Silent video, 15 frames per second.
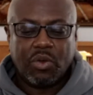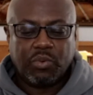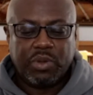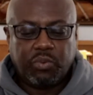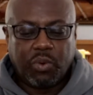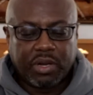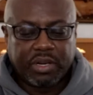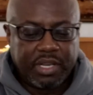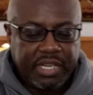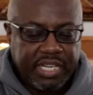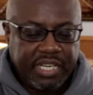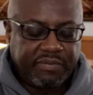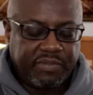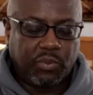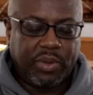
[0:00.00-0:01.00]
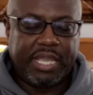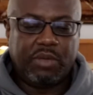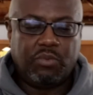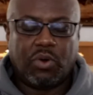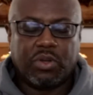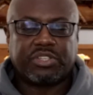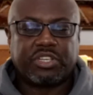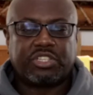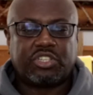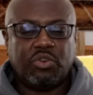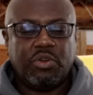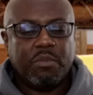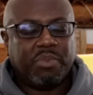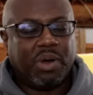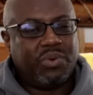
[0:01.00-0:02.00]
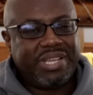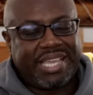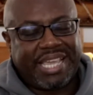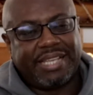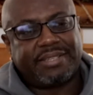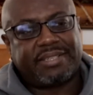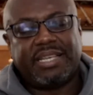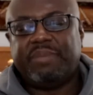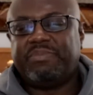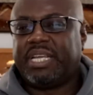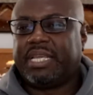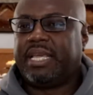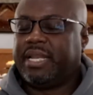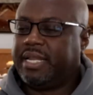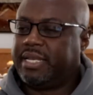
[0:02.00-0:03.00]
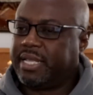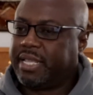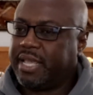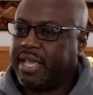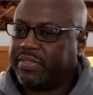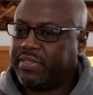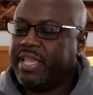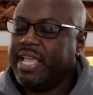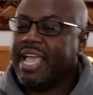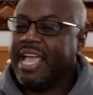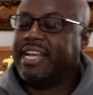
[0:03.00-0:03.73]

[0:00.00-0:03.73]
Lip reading: We want to live the way he wants us to, but we can't seem to get it together.